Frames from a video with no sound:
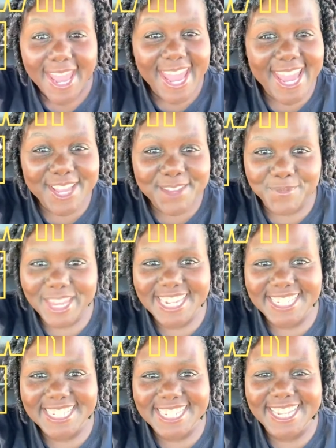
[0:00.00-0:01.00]
Hey,
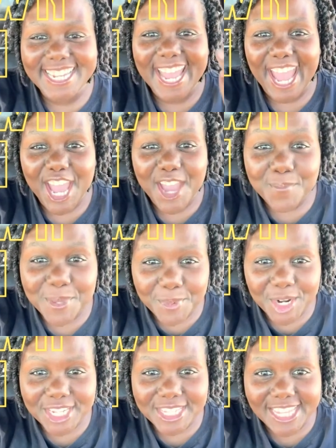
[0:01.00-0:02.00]
Mandy, happy
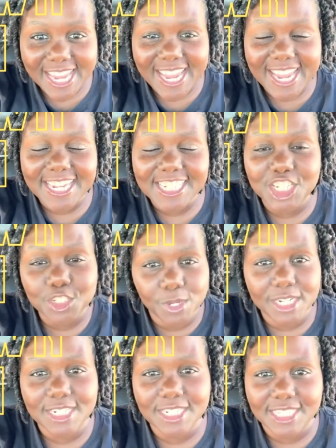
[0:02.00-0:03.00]
birthday. Just
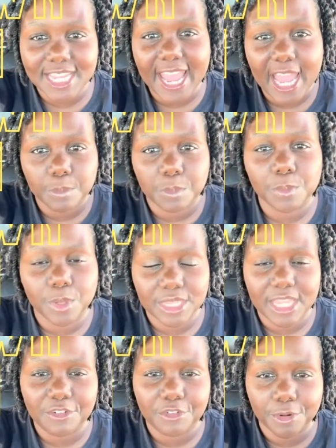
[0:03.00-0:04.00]
wanted to say happy
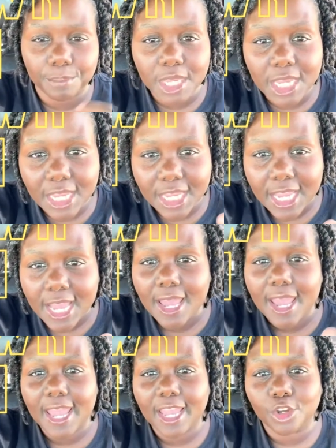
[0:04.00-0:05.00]
birthday for me
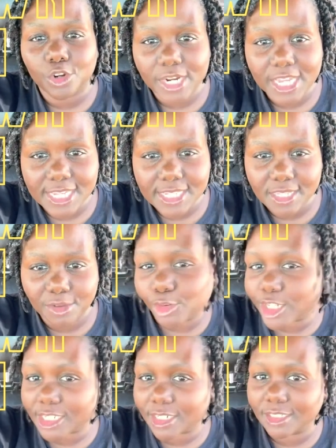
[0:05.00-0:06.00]
and Chris.
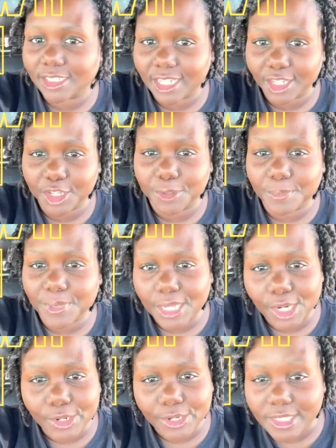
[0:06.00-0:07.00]
Unfortunately, he couldn't be
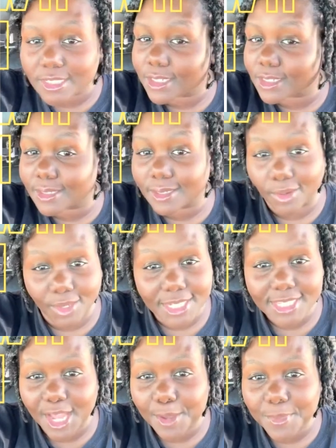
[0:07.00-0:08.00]
here because he's on
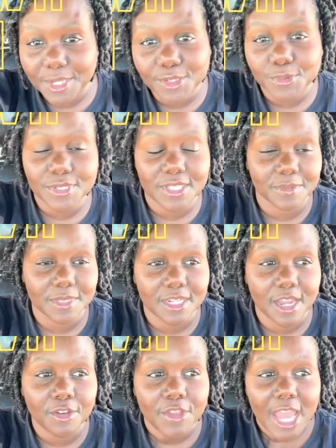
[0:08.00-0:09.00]
assignment doing some
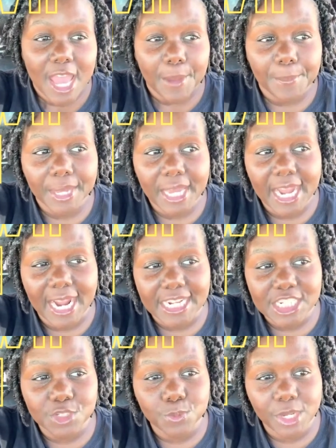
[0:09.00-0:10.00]
stuff. But I
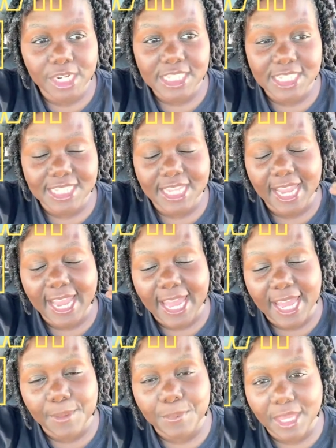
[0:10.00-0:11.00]
just wanted to say
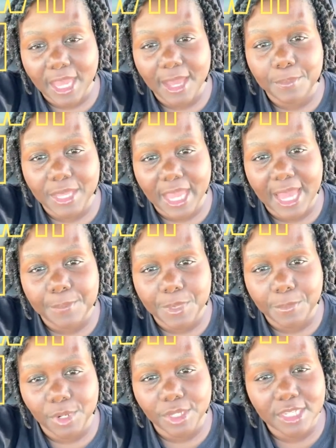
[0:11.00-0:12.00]
happy, happy, happy
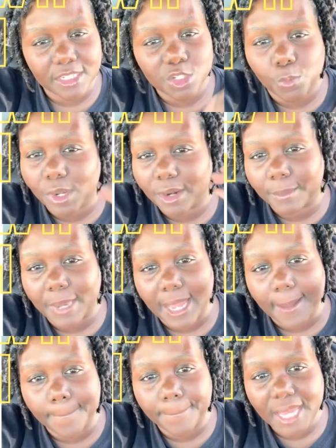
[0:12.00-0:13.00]
birthday to one of my
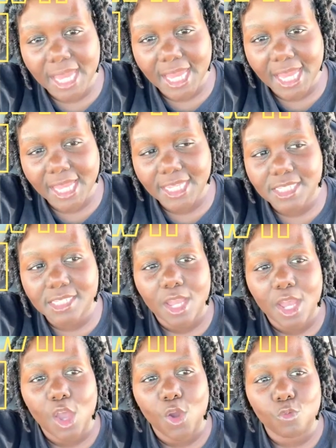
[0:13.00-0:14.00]
best
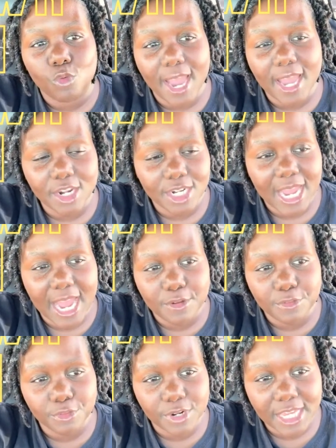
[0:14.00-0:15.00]
ride or die
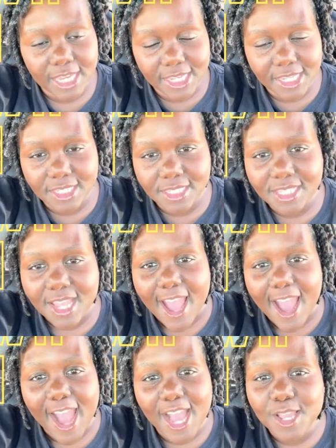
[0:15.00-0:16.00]
friends.
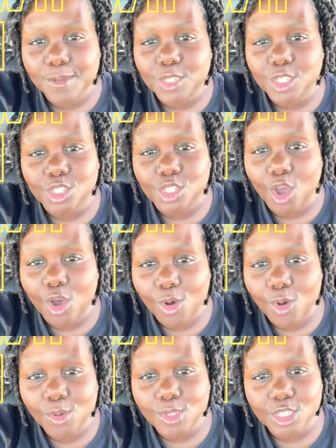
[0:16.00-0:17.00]
I am
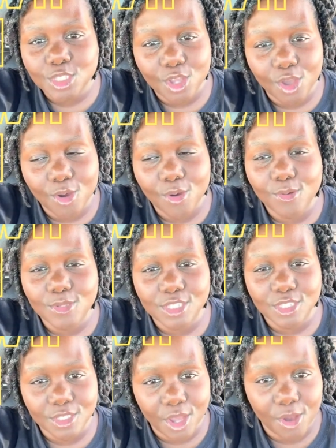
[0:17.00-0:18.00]
so, so,
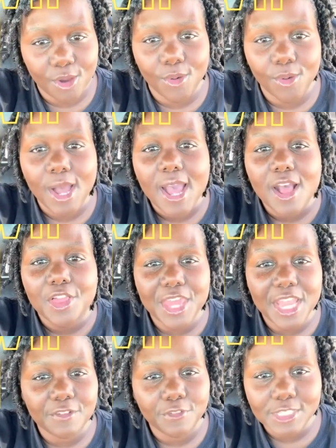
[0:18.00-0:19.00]
so
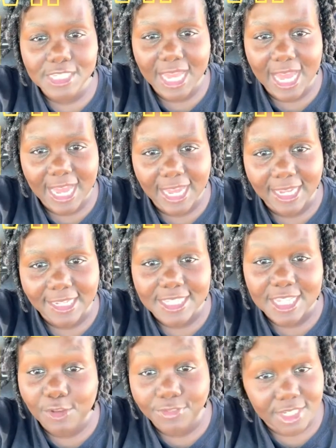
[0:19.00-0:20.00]
thankful to God,
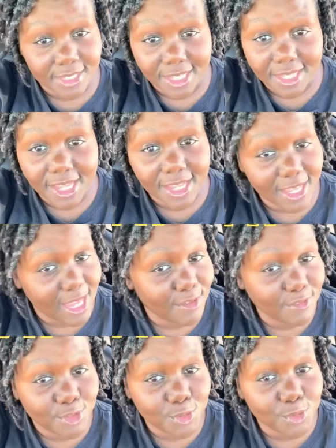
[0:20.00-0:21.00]
selfishly, that he
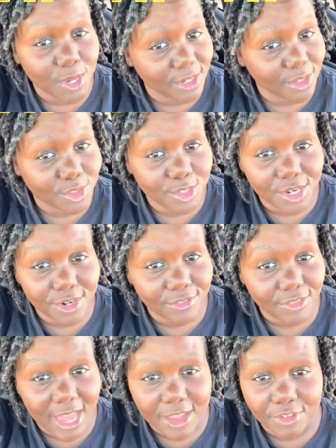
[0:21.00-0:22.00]
gave you another year of
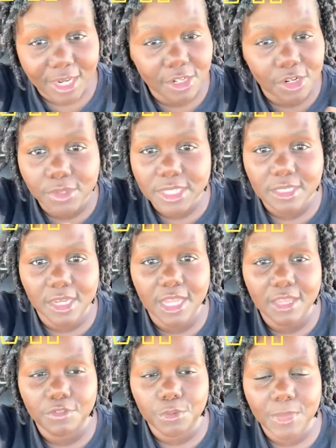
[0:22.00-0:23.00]
life. And I know he's going to
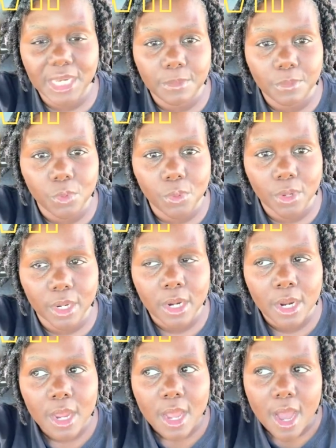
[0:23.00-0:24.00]
give you many more.
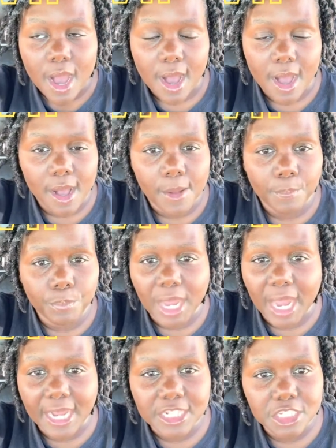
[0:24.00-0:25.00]
But
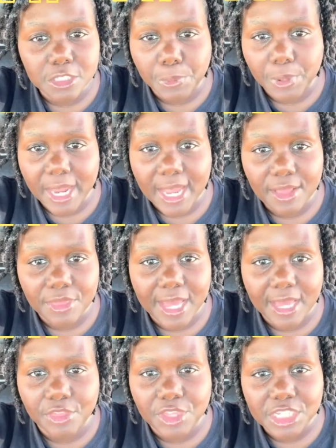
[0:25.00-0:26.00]
I just pray
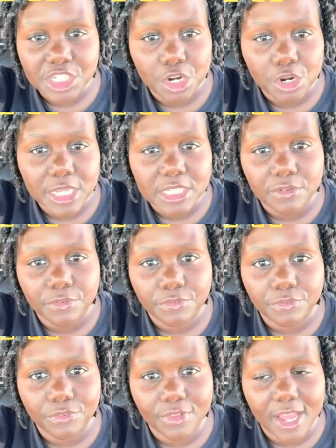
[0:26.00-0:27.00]
that this year is
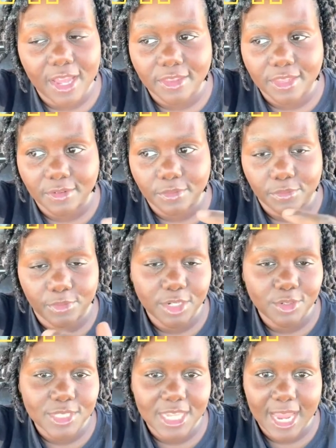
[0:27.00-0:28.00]
fly.
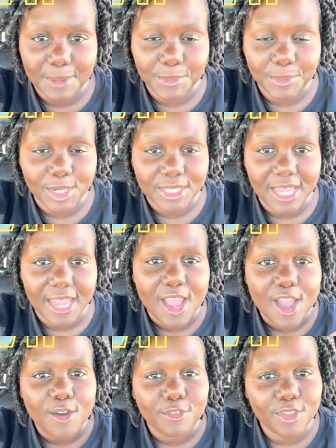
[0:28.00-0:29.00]
Randall said happy birthday.
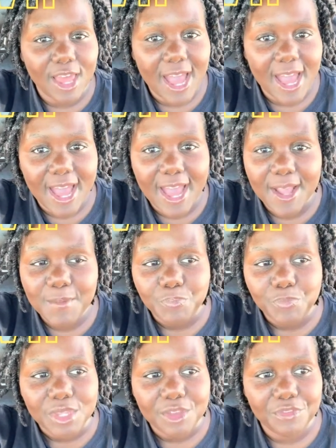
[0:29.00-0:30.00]
Fly.
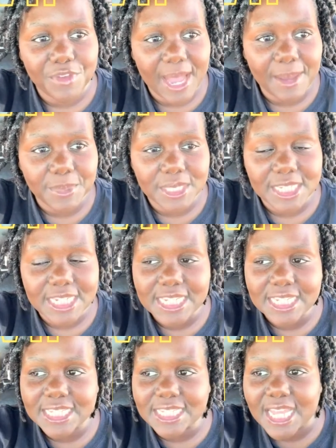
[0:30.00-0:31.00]

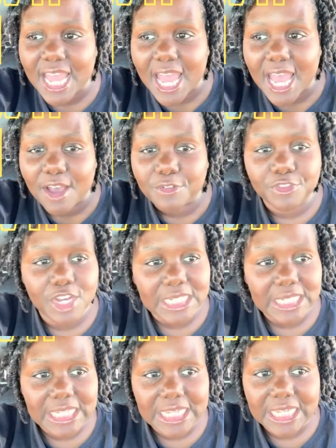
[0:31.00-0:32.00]
Fabulous,
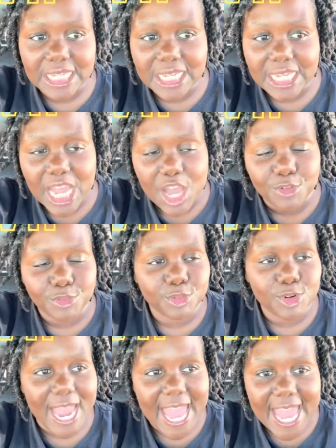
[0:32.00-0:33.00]
funky,
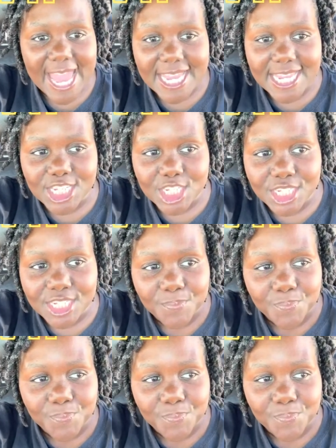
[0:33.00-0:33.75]
fresh,